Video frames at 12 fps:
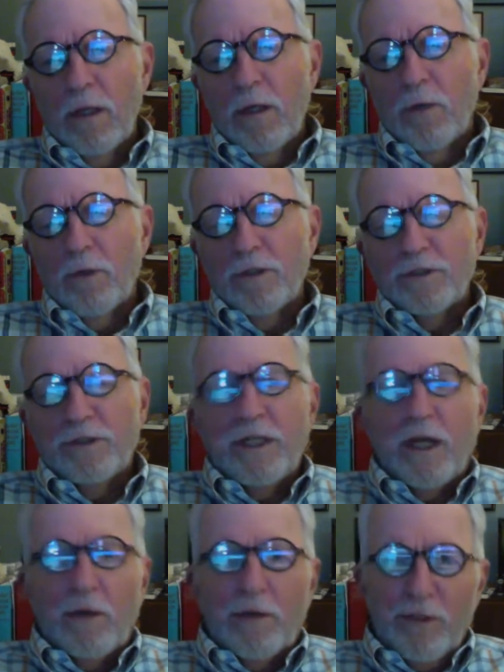We're going to see
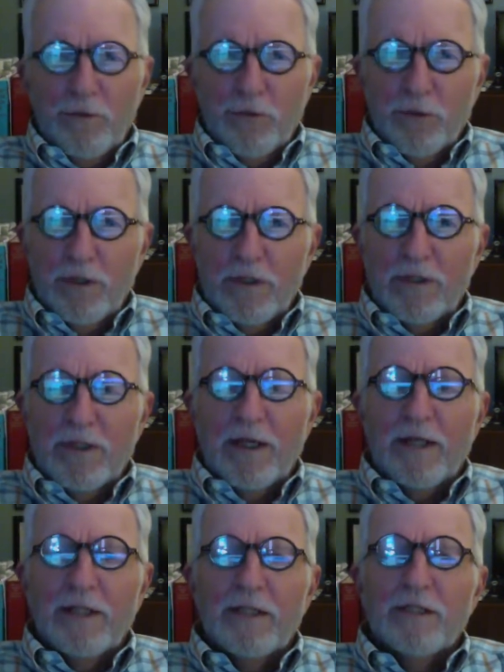how intricate
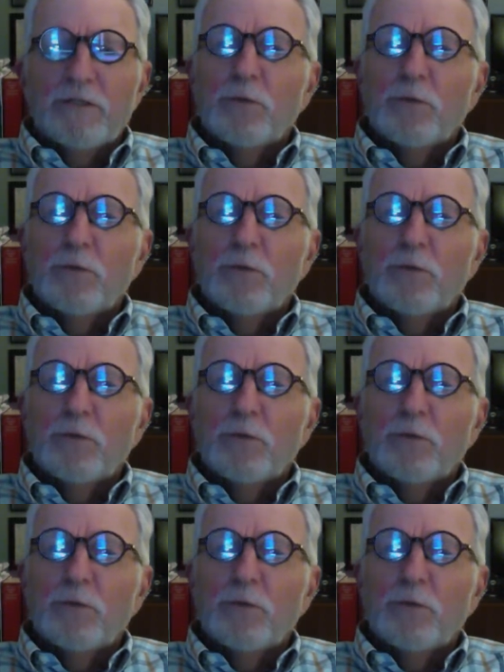that is.